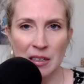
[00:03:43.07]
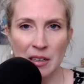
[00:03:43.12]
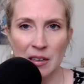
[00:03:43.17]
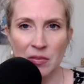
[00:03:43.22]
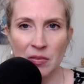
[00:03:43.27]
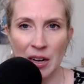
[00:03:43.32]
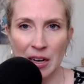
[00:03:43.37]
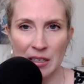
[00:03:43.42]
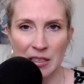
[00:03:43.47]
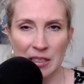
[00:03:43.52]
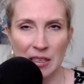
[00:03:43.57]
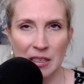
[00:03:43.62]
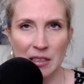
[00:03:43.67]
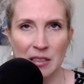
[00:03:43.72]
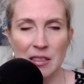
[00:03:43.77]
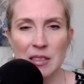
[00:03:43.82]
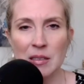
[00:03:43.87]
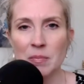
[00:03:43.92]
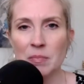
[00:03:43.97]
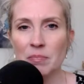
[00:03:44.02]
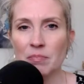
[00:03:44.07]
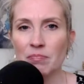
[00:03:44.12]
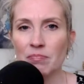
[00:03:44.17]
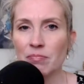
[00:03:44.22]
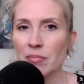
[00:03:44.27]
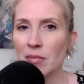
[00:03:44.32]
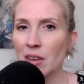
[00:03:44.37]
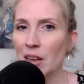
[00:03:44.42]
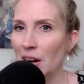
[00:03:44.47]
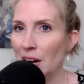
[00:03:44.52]
vaccines.
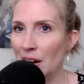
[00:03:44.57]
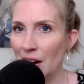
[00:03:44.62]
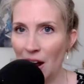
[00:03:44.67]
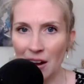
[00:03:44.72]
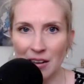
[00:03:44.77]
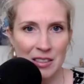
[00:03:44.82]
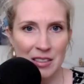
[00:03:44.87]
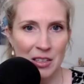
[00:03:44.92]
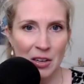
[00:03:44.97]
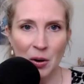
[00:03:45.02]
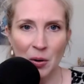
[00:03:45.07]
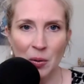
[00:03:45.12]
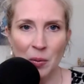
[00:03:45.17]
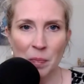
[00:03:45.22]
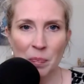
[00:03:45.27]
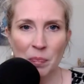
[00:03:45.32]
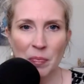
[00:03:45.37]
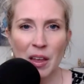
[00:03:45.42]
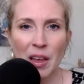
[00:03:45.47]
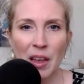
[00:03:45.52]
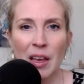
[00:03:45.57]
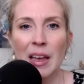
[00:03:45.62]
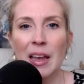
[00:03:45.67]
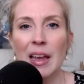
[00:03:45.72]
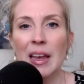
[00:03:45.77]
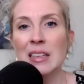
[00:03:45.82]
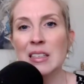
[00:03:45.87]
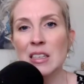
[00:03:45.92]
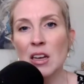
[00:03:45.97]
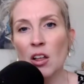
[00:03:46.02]
Not so.
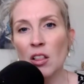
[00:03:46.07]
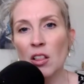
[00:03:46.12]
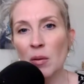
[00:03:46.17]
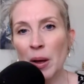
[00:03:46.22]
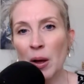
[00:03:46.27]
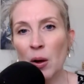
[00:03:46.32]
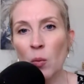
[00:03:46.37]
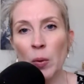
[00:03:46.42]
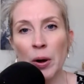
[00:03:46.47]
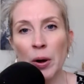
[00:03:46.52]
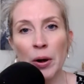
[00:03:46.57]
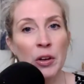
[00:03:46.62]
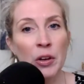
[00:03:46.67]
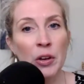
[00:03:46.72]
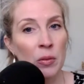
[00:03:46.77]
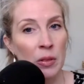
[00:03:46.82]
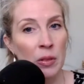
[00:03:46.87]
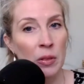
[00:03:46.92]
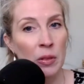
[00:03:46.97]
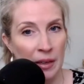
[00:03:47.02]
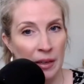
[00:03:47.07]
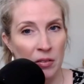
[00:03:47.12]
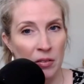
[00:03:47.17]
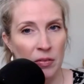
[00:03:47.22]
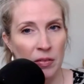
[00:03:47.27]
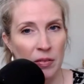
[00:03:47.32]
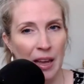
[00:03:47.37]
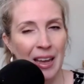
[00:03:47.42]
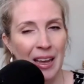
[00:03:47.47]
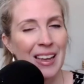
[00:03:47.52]
It's all about where you live
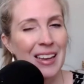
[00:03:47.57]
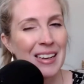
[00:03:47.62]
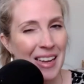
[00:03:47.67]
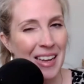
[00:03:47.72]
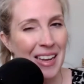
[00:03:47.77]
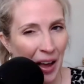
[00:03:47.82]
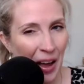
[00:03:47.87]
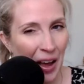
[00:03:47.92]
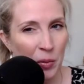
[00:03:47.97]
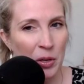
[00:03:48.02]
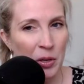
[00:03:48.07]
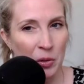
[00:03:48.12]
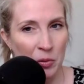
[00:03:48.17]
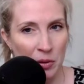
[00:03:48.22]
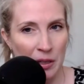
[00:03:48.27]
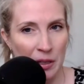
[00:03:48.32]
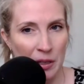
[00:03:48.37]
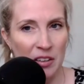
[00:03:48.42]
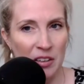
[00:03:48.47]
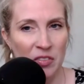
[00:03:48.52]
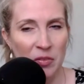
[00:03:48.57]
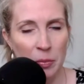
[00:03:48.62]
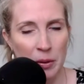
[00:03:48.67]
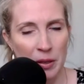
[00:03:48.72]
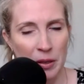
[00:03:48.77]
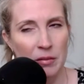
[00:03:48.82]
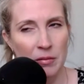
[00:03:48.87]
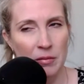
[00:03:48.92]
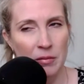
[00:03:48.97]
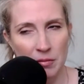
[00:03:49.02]
and how you live,
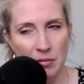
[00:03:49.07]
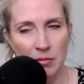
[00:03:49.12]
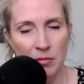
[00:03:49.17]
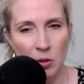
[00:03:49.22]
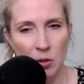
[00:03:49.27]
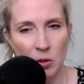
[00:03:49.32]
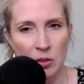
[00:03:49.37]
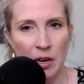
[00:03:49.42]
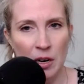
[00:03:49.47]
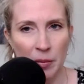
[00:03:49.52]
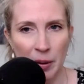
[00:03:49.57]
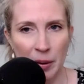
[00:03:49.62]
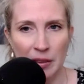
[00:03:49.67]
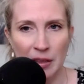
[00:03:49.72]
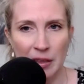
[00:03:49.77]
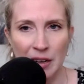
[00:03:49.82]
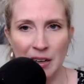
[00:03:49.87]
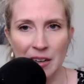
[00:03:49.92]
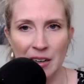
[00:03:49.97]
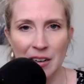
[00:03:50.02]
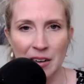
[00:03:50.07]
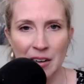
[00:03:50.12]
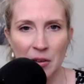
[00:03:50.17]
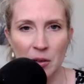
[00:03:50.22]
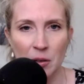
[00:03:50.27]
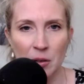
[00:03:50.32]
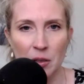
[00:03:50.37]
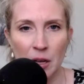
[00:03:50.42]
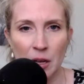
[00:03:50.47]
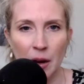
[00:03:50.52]
but we'll talk about that at
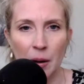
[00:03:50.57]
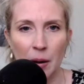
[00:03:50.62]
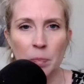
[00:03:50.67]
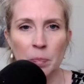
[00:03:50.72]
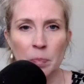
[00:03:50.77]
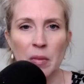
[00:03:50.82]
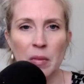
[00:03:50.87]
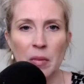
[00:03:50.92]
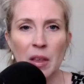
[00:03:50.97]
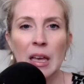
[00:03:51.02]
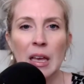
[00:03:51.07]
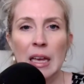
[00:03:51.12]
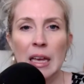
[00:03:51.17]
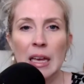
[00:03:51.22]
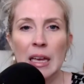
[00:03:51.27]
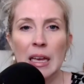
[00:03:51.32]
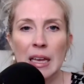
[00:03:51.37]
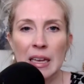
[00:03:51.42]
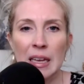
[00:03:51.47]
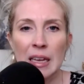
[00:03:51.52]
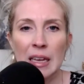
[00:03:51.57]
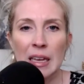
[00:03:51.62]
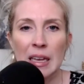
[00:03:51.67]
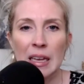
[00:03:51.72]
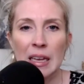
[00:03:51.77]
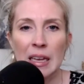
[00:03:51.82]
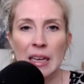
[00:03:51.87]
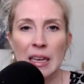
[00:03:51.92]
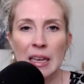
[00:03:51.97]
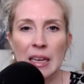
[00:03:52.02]
another time.
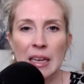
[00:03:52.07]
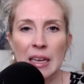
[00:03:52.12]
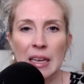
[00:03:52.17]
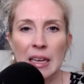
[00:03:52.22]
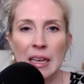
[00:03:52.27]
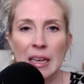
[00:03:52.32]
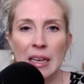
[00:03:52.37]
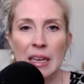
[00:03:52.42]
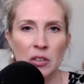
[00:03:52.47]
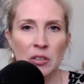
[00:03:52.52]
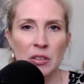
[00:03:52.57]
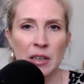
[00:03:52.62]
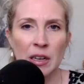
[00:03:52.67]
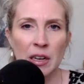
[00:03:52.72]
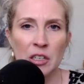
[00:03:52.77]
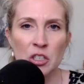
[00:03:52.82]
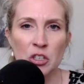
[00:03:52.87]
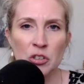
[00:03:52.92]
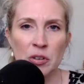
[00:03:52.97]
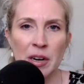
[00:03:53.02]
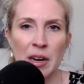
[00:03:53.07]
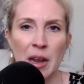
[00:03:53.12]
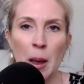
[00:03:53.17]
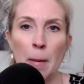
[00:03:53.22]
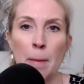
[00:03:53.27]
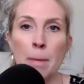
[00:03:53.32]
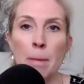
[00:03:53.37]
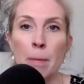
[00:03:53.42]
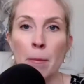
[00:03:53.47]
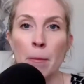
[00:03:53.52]
India is considered the
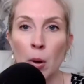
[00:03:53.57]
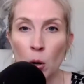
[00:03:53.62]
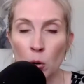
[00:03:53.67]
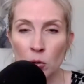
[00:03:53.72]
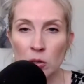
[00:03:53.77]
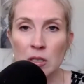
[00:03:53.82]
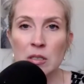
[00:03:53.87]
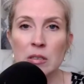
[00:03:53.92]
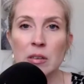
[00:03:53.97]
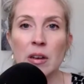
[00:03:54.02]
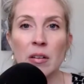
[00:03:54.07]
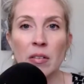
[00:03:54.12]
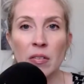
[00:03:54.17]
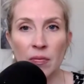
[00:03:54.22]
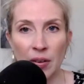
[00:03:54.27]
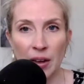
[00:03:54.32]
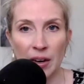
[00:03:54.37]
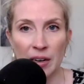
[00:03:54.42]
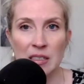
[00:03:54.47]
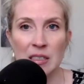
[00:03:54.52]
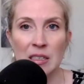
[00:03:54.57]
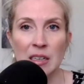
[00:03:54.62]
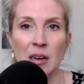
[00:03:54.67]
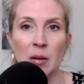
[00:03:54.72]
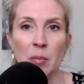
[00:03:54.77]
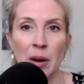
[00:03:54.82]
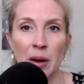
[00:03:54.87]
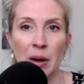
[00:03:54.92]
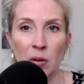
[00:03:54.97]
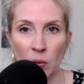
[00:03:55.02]
country most
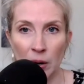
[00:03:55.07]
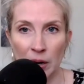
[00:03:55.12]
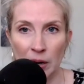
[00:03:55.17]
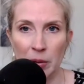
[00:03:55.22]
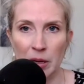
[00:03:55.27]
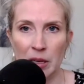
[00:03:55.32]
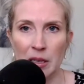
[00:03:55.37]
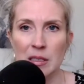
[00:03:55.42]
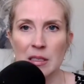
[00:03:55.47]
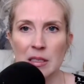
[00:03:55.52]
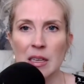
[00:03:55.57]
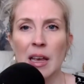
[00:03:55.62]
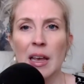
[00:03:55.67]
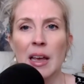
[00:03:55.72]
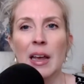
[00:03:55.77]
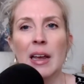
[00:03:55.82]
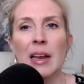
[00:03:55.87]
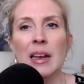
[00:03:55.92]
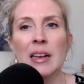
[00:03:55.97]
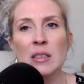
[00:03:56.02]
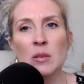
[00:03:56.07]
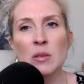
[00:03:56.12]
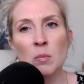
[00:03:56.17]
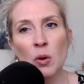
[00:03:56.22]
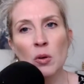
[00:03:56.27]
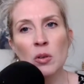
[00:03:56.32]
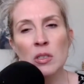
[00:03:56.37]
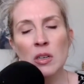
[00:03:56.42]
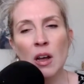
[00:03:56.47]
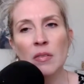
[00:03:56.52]
affected by rabies. It's
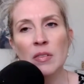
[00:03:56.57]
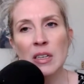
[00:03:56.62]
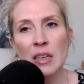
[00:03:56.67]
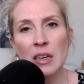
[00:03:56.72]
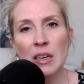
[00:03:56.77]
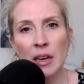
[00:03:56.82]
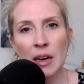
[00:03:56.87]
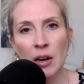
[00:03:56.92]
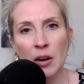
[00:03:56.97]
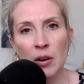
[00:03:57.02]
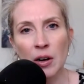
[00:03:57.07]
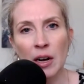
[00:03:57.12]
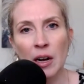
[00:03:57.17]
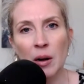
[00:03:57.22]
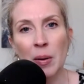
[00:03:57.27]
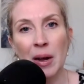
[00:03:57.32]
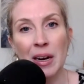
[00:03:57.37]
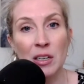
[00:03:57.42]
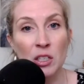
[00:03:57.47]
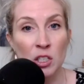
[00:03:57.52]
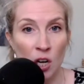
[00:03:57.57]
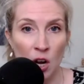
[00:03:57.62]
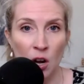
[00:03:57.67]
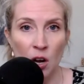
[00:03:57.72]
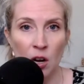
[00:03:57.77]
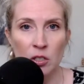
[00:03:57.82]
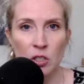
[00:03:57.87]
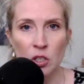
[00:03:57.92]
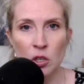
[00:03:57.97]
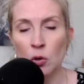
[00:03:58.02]
most often carried by
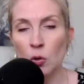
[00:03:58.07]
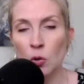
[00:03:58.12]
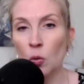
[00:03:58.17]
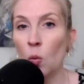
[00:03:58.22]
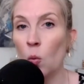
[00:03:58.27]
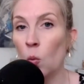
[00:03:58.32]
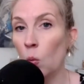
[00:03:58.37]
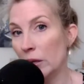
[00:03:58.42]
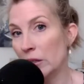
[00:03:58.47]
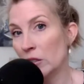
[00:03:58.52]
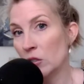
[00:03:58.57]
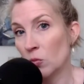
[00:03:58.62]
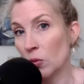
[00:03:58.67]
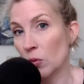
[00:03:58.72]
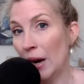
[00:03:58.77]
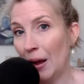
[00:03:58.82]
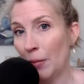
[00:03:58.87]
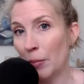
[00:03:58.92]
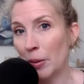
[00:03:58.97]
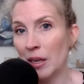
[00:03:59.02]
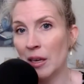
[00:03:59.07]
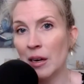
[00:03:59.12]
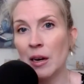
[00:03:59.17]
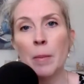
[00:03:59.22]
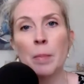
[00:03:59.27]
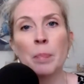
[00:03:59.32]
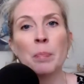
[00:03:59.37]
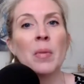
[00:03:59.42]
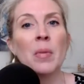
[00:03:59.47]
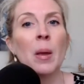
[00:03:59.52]
dogs who, once
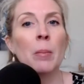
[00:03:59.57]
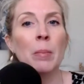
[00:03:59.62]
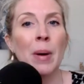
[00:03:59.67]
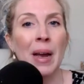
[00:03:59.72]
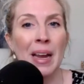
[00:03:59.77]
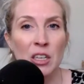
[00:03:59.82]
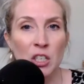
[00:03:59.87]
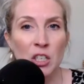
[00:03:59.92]
rabid, bite